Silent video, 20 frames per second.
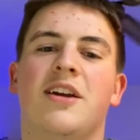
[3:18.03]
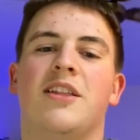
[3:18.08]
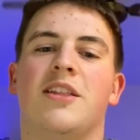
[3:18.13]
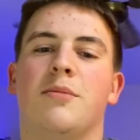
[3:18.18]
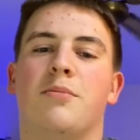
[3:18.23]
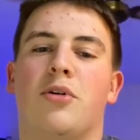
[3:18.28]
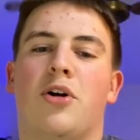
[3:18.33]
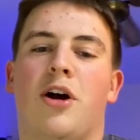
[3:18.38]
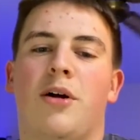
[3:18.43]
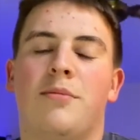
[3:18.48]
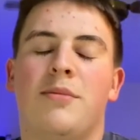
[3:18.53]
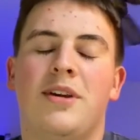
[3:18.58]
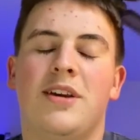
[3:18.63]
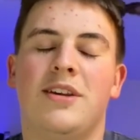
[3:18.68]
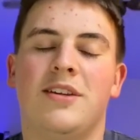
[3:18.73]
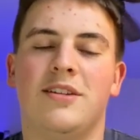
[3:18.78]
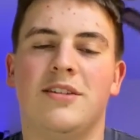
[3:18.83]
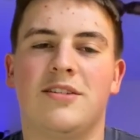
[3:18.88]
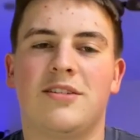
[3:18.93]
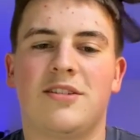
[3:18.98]
The problem
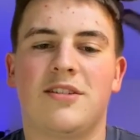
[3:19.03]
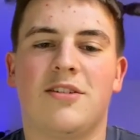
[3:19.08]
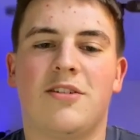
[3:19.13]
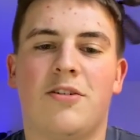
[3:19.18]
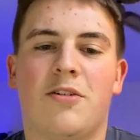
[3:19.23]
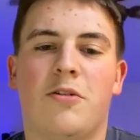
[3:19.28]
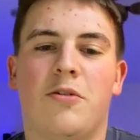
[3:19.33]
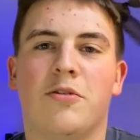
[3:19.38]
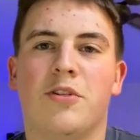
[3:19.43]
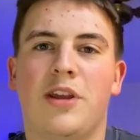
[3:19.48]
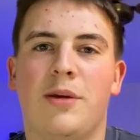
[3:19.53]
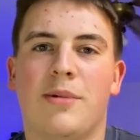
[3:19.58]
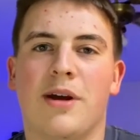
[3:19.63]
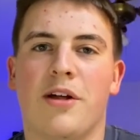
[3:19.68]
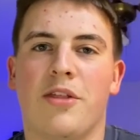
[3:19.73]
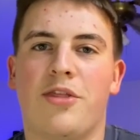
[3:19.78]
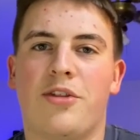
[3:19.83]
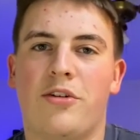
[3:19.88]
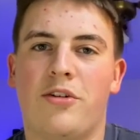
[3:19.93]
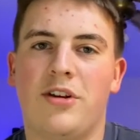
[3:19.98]
is only
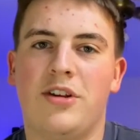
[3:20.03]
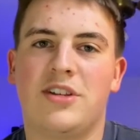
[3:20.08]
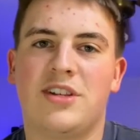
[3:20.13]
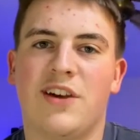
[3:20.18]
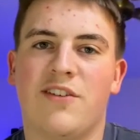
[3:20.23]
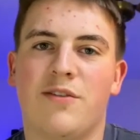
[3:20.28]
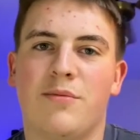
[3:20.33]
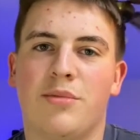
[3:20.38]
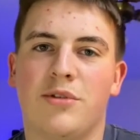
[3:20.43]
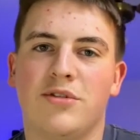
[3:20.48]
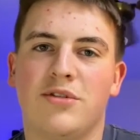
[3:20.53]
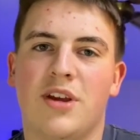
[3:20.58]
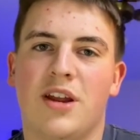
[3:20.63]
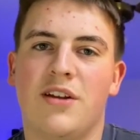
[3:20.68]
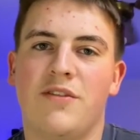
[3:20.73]
about 37%